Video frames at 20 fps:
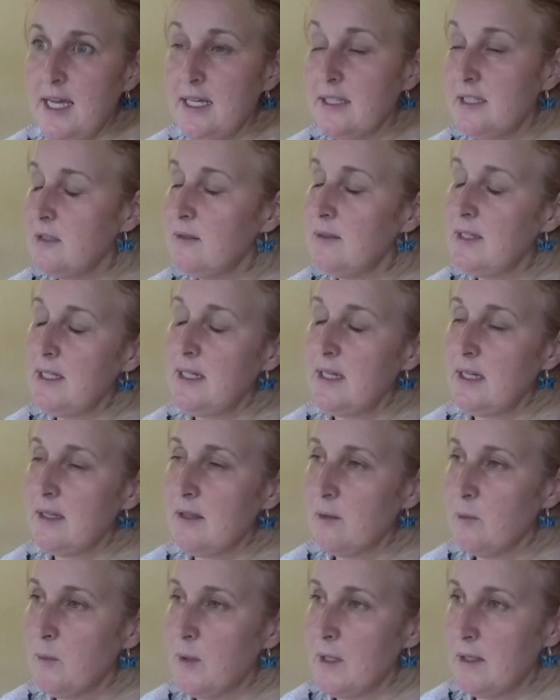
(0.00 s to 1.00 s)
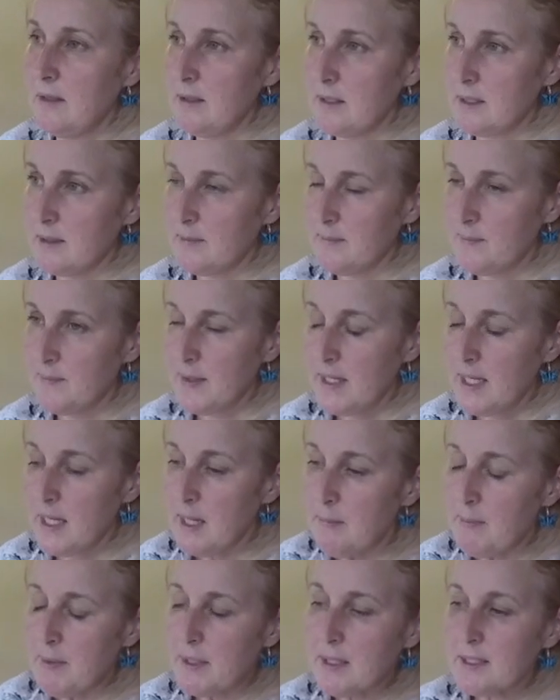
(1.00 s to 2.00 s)
is unique in the world
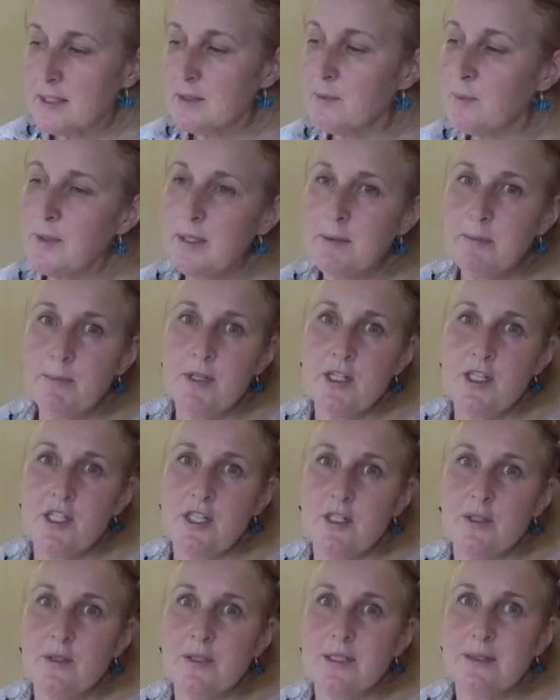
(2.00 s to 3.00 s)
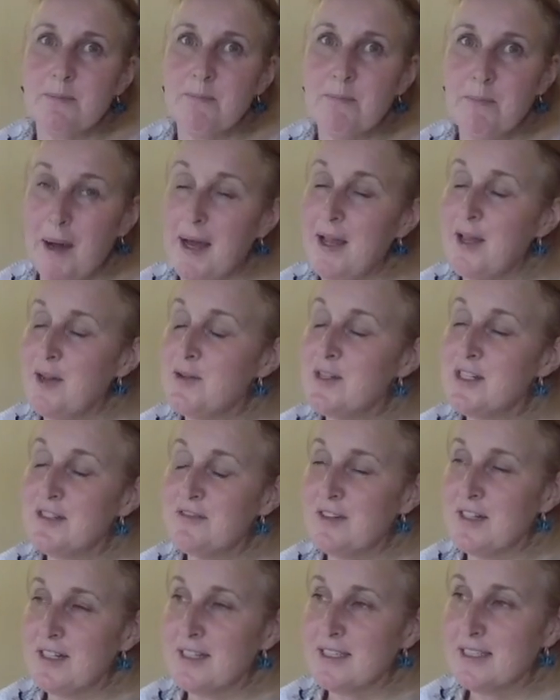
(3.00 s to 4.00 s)
because we produce
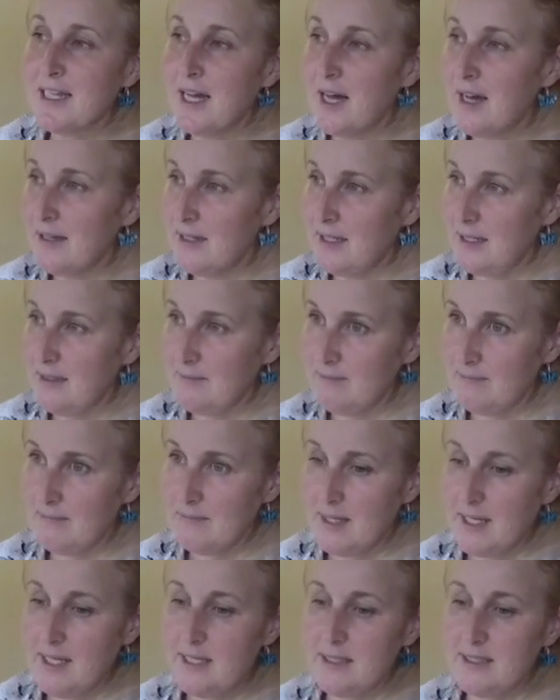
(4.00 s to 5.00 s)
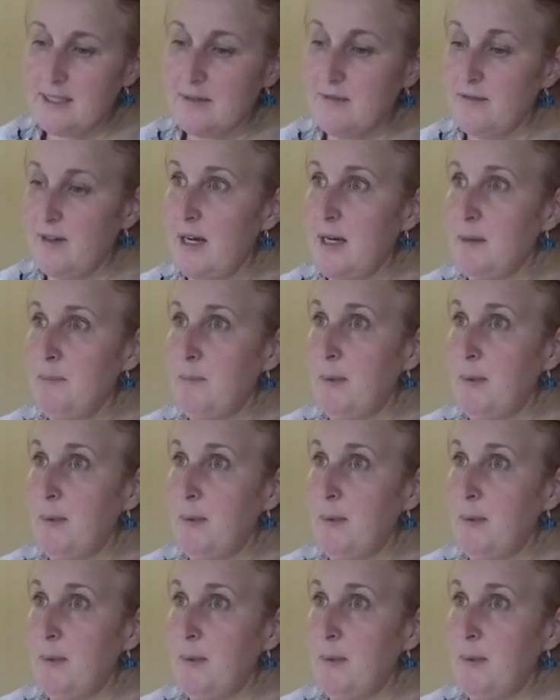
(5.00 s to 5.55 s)
biodiverse honey. It's a very